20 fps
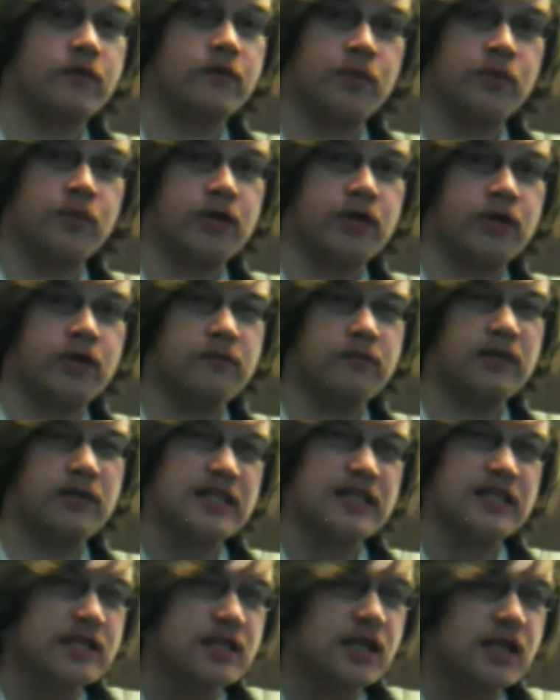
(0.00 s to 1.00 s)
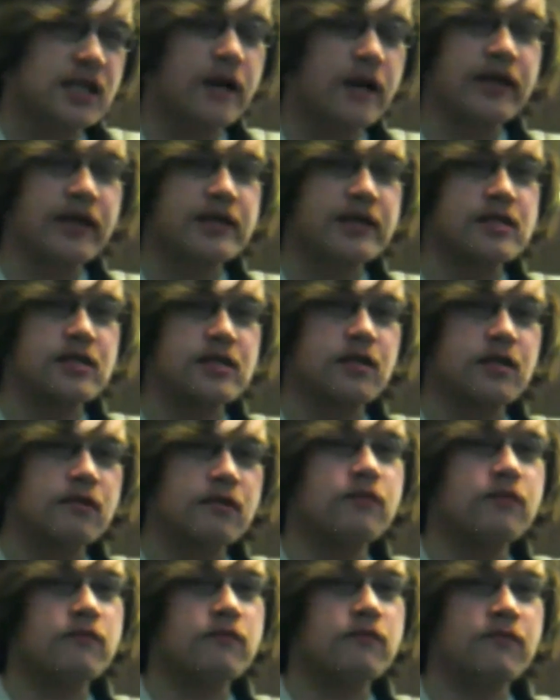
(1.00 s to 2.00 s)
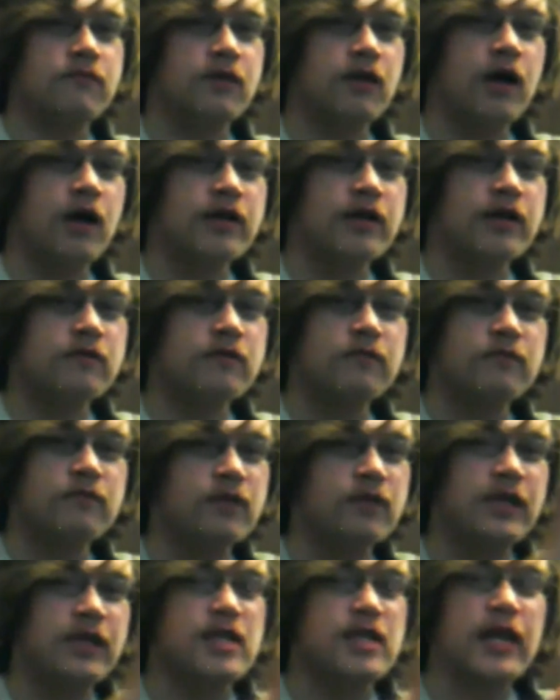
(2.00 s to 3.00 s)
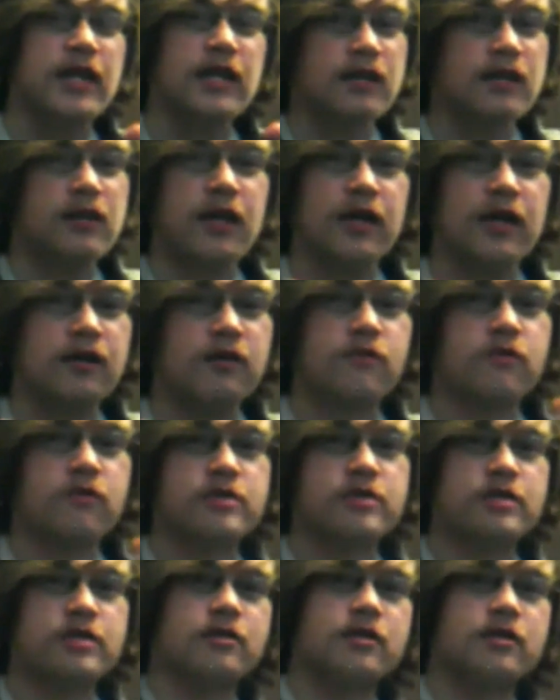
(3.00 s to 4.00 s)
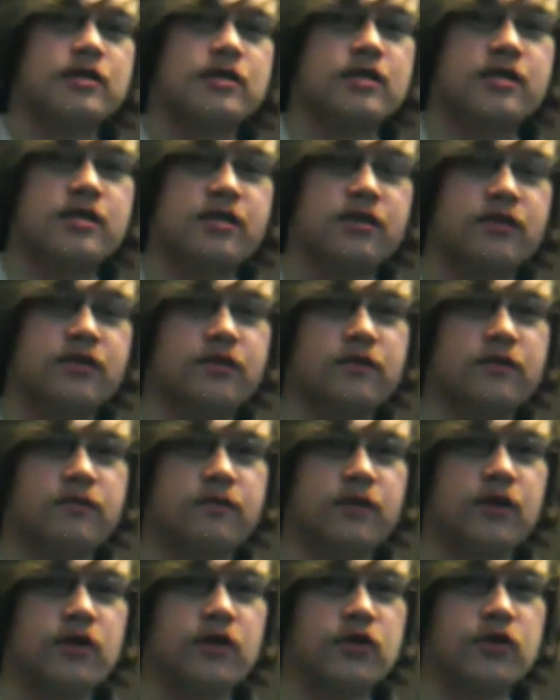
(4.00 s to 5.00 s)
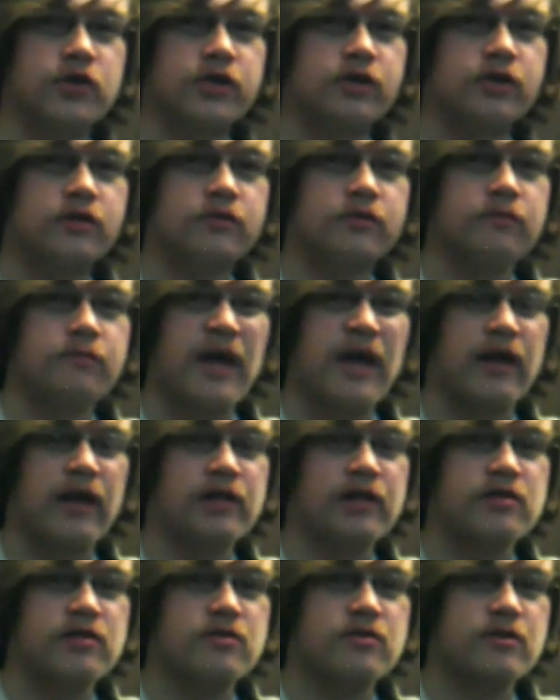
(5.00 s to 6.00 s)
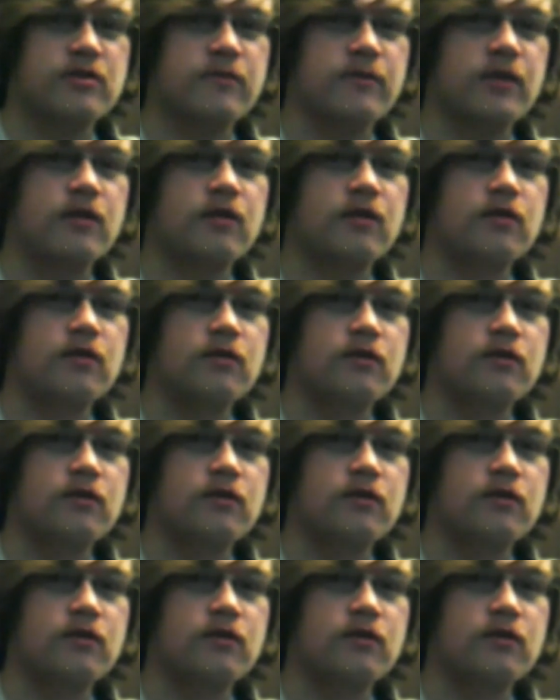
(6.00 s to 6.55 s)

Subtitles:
a pretty easy time. Like, is it unexciting then, or is it still a good balance or something?